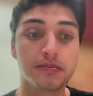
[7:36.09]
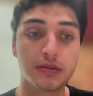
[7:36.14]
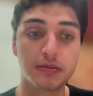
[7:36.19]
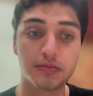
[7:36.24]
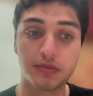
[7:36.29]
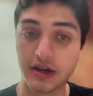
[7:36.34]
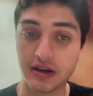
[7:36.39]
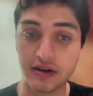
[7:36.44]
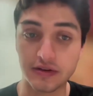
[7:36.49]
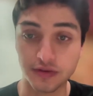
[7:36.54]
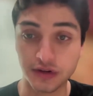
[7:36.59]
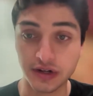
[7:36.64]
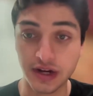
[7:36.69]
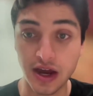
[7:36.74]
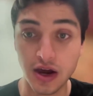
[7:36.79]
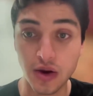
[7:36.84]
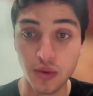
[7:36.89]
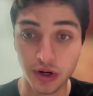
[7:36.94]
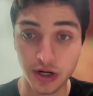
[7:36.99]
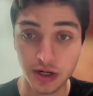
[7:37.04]
But for
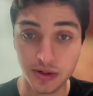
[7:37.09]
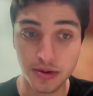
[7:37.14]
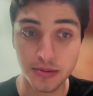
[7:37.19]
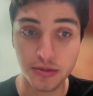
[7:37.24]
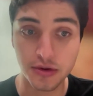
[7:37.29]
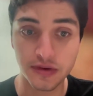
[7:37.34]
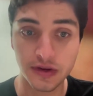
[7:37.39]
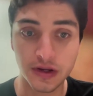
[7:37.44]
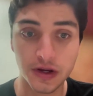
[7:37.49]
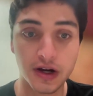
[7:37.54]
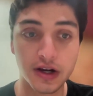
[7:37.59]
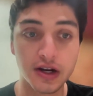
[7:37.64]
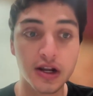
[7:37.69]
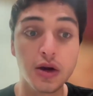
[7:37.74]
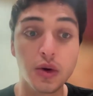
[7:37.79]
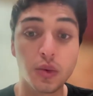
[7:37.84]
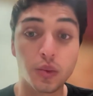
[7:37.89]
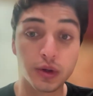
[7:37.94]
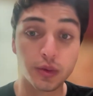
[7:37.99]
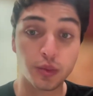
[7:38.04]
now, we're going to be moving on.
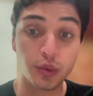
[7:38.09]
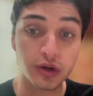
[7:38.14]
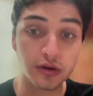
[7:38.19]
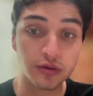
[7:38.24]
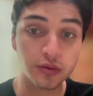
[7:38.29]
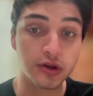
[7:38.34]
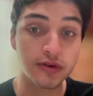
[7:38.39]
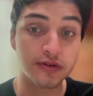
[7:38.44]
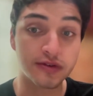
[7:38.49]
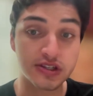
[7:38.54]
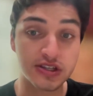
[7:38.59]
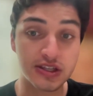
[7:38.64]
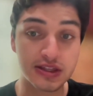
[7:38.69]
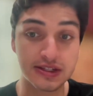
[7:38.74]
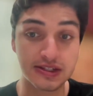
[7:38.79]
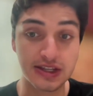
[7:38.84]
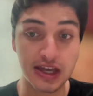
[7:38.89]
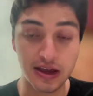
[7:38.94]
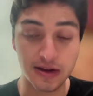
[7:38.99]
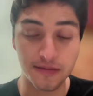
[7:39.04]
We will revisit
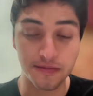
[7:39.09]
this